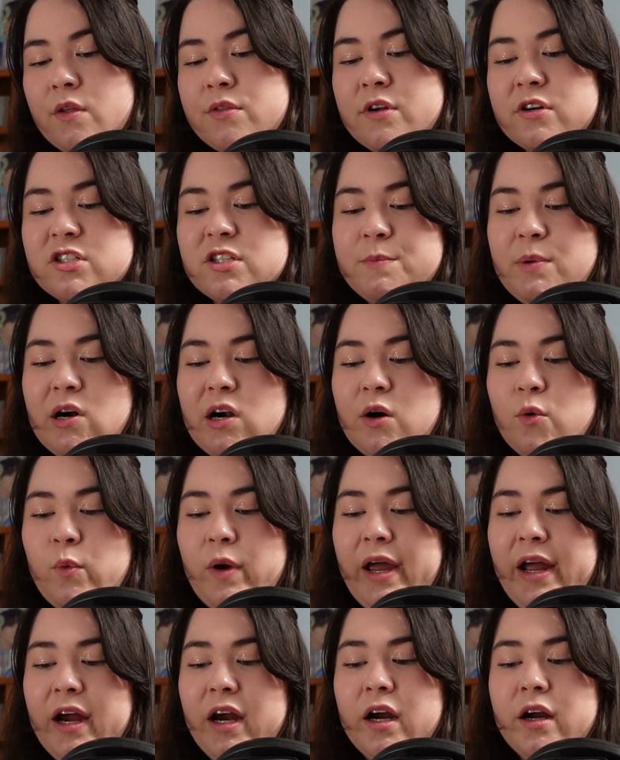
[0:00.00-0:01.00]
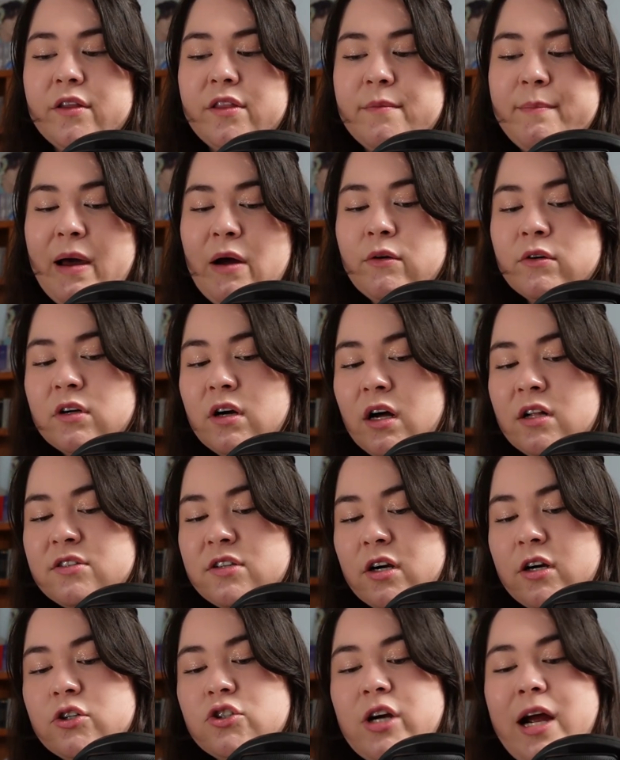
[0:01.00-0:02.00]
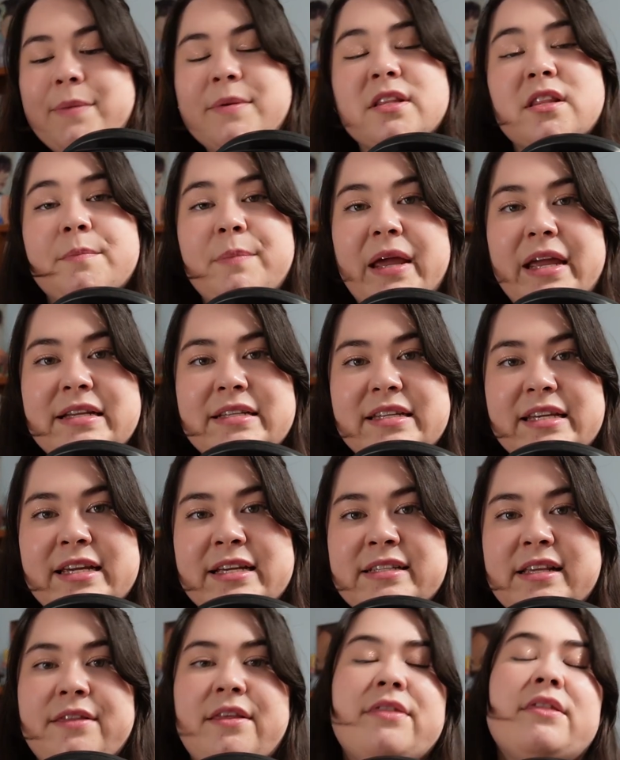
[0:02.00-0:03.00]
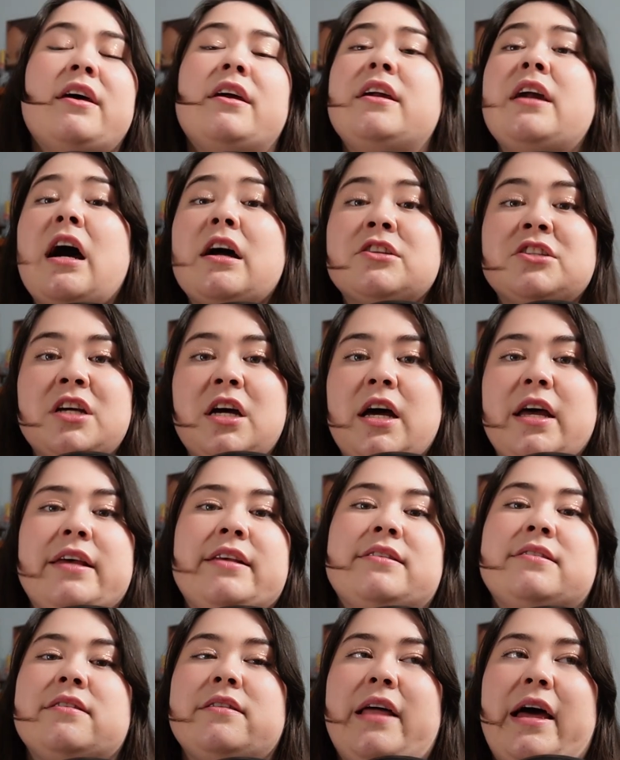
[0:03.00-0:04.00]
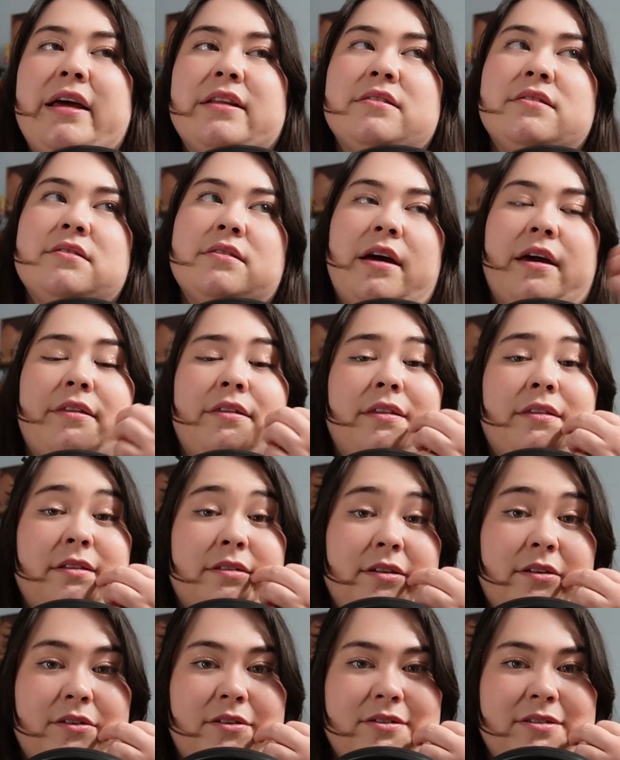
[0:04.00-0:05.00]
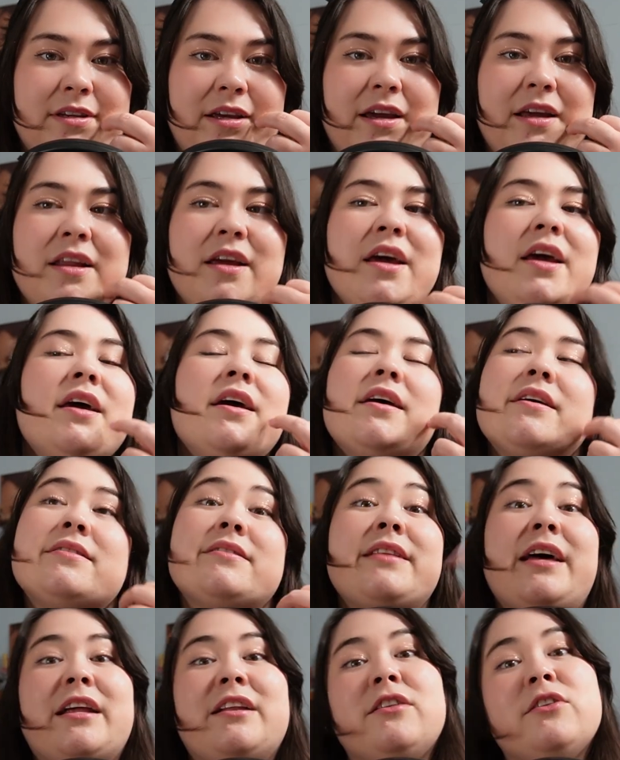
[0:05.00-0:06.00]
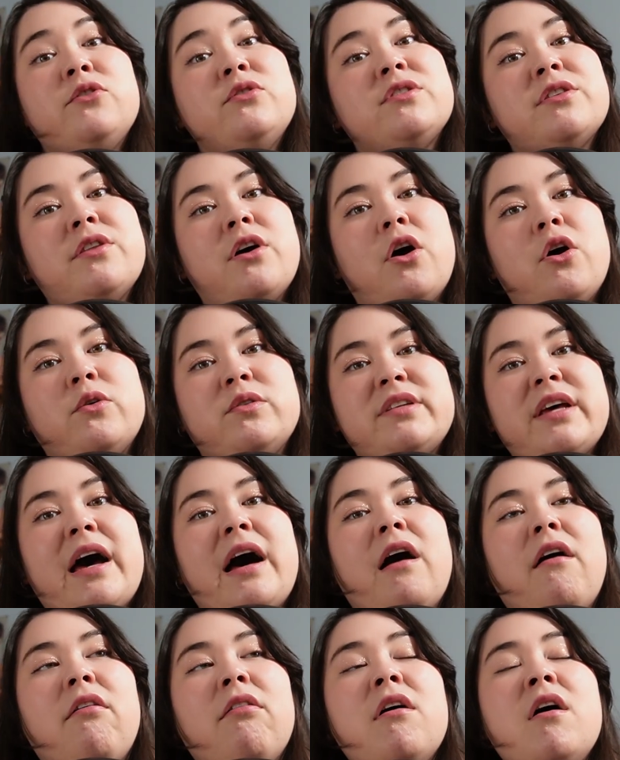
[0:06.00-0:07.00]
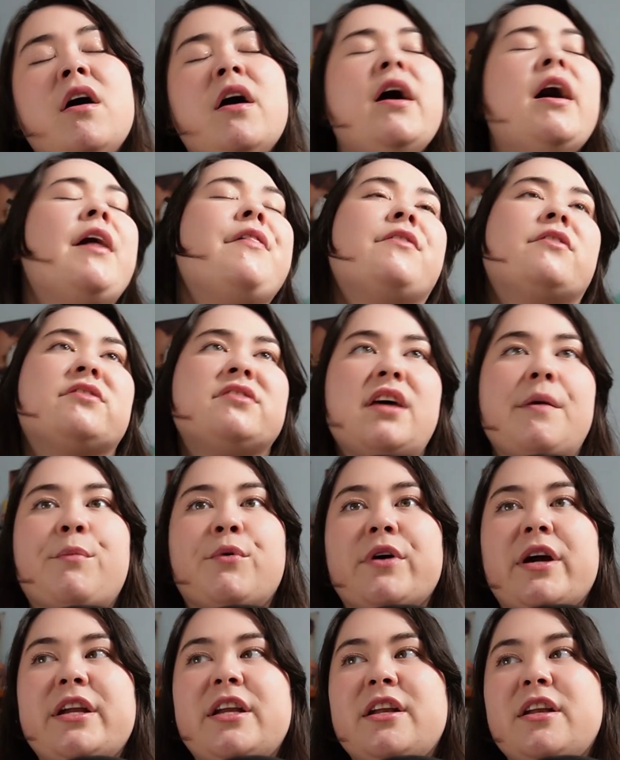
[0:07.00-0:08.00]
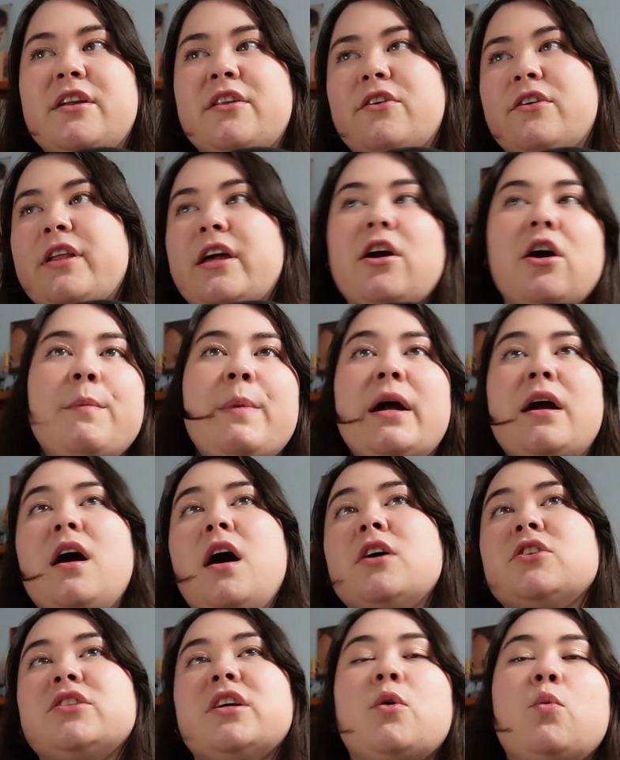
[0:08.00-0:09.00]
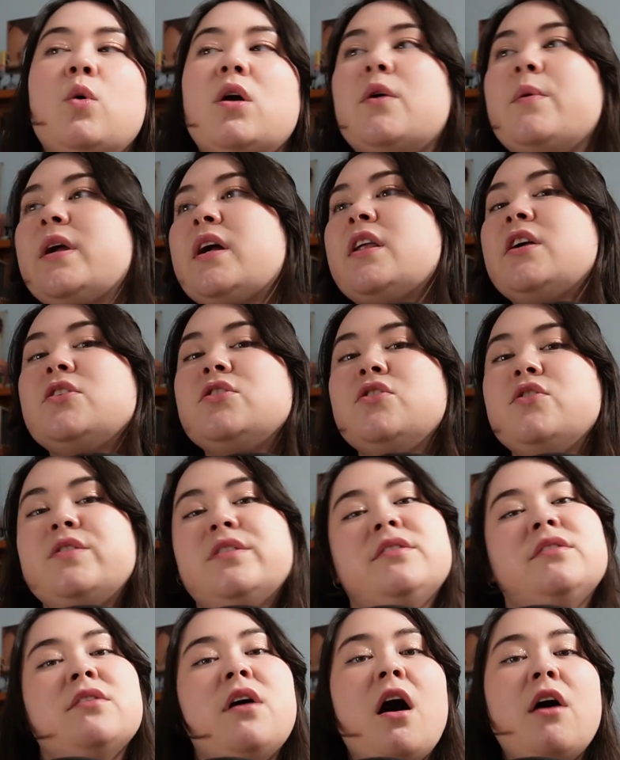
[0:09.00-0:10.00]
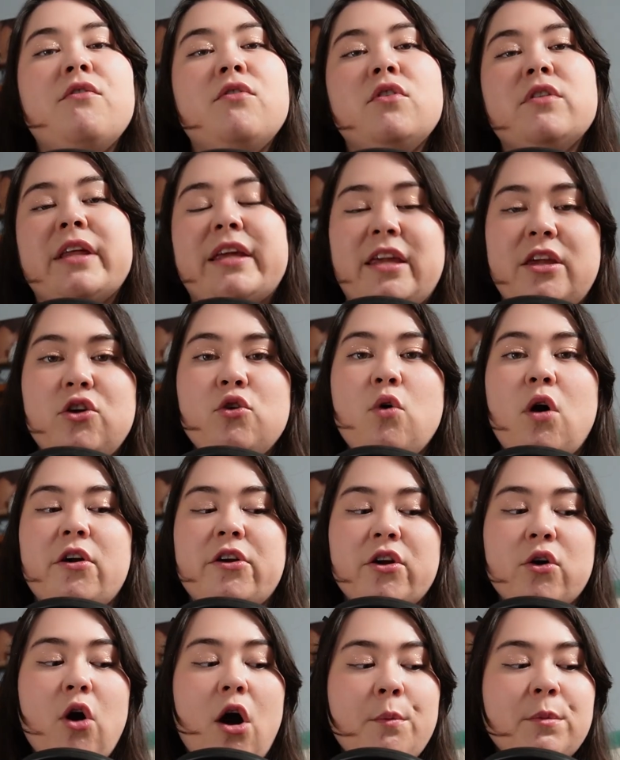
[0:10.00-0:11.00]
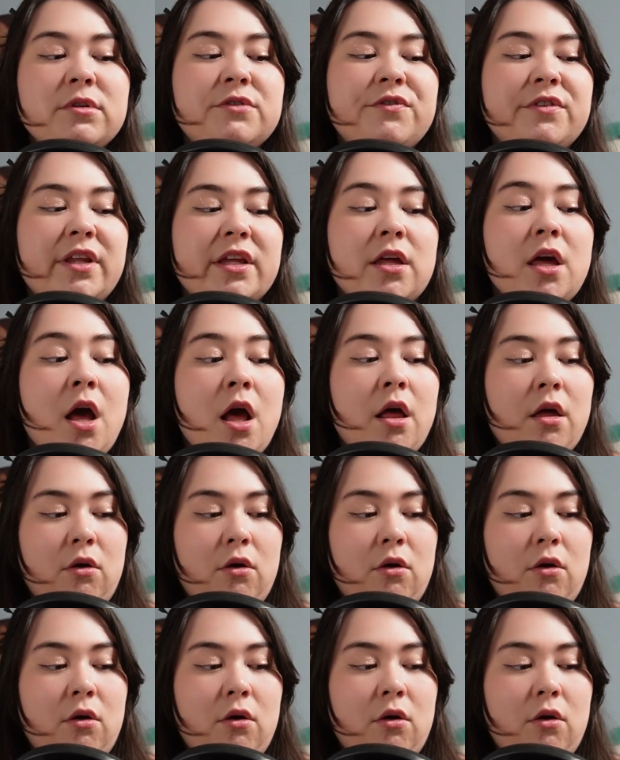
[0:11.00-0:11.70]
there's a part where the mountain gods are trapped in the paintings, and then the yacha is let, I think that's how you say it, is let loose in the hotel, and they're separated, and they're like, oh my gosh, like, what are we gonna do? This is awful. Like, you, you almost feel like,